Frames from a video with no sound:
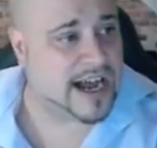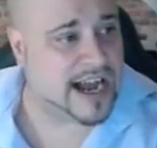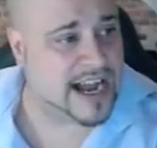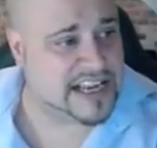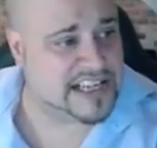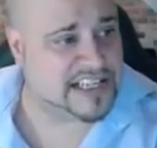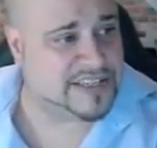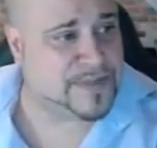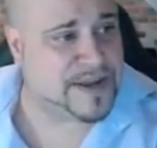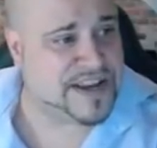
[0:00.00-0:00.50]

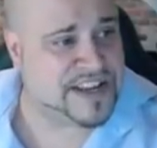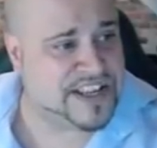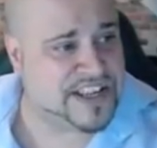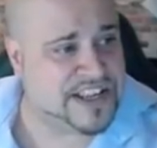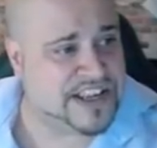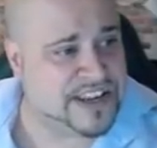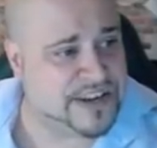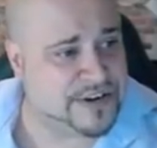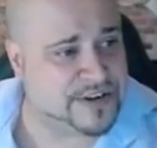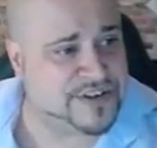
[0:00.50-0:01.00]
I spent
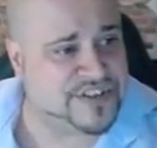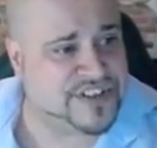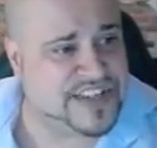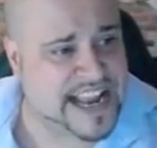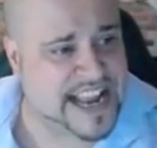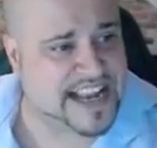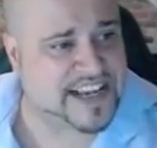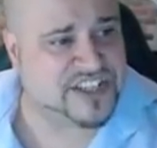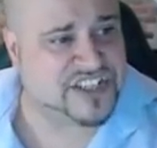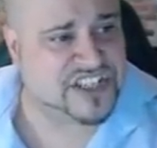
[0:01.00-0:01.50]
years
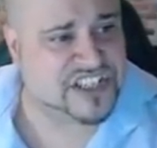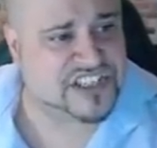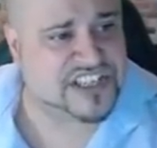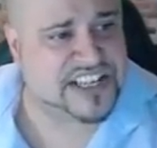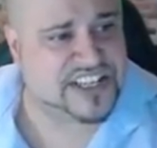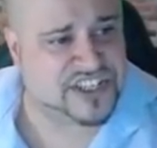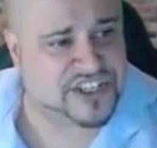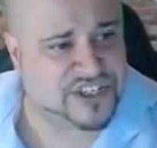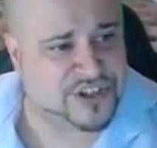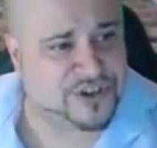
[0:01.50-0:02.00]

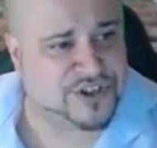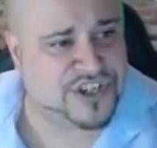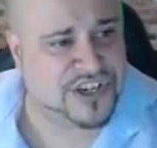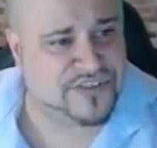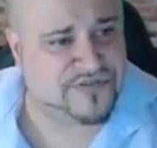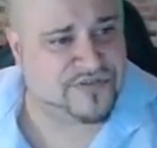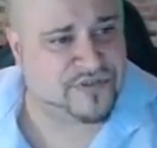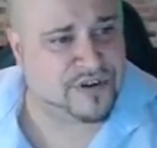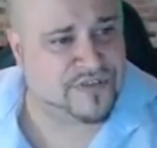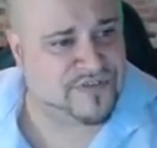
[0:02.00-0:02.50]
anxiously
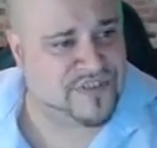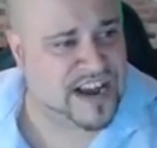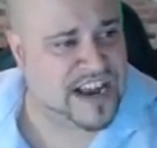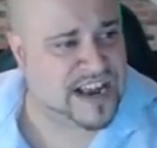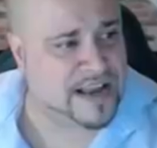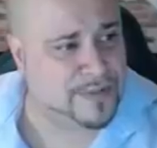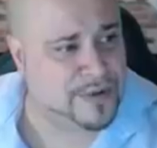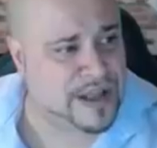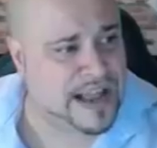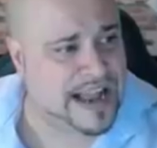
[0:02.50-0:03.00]
searching for a
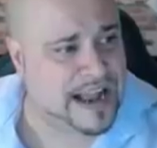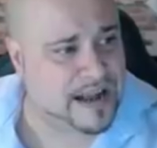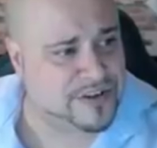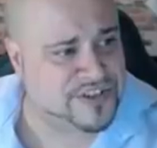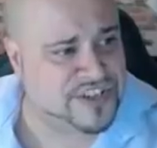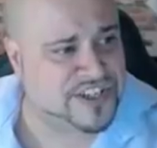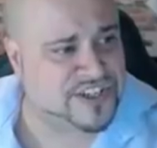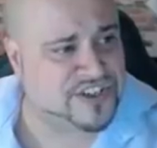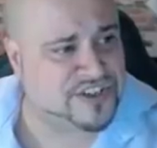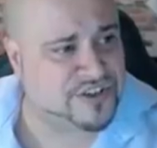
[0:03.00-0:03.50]
viable
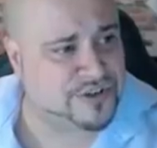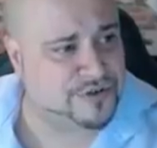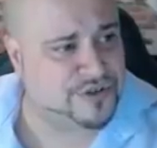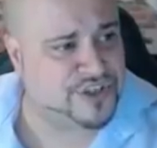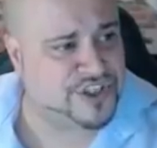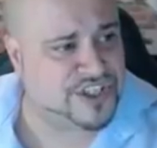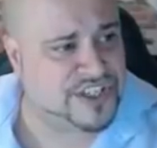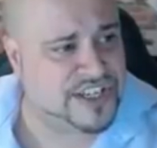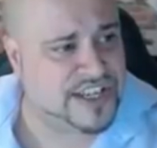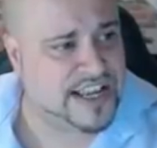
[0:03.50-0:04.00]
housing
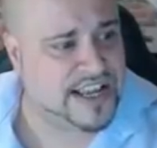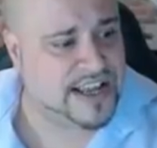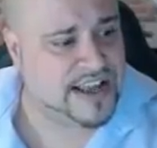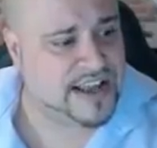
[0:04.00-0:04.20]
solution